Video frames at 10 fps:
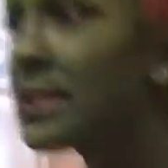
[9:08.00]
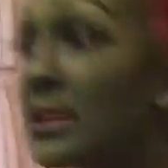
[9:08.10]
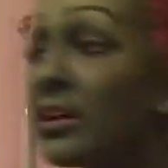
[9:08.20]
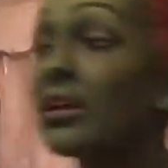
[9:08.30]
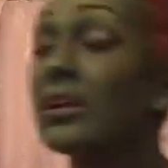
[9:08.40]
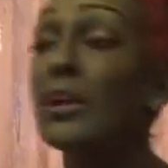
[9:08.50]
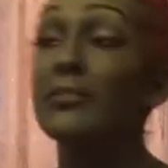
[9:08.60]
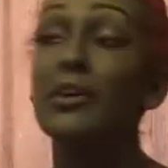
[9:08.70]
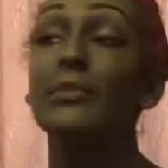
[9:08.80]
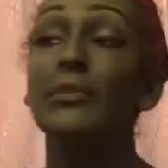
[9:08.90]
skin color
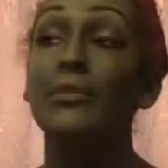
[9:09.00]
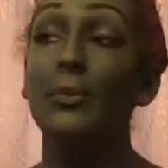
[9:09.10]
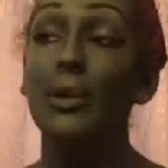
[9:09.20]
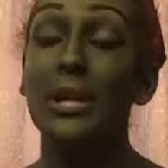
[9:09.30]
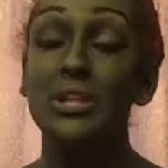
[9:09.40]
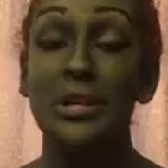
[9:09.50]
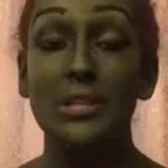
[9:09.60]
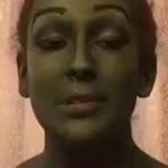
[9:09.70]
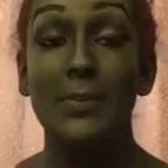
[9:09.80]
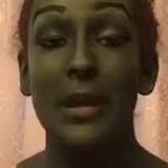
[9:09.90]
left over from when I
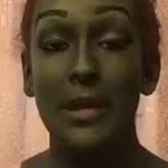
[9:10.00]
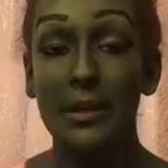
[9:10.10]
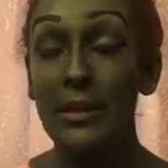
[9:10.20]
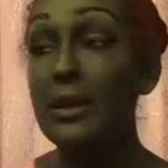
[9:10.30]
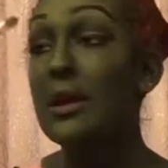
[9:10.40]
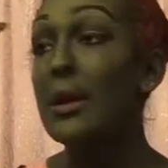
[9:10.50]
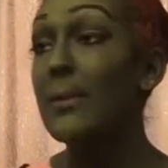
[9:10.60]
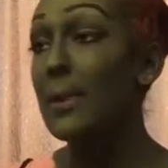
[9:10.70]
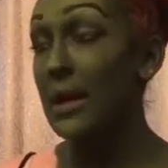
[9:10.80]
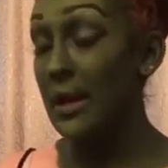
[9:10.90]
tried to paint
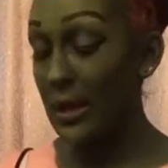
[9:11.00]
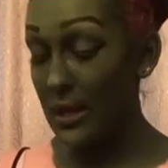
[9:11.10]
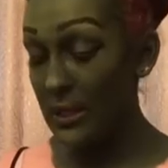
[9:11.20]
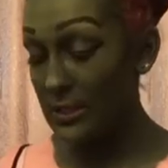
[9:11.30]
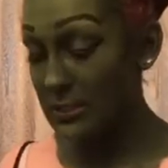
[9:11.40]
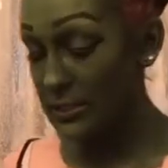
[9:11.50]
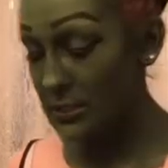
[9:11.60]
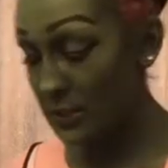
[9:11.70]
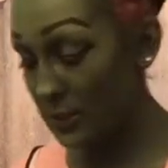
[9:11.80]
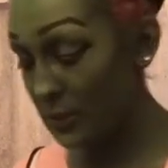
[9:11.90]
my eyes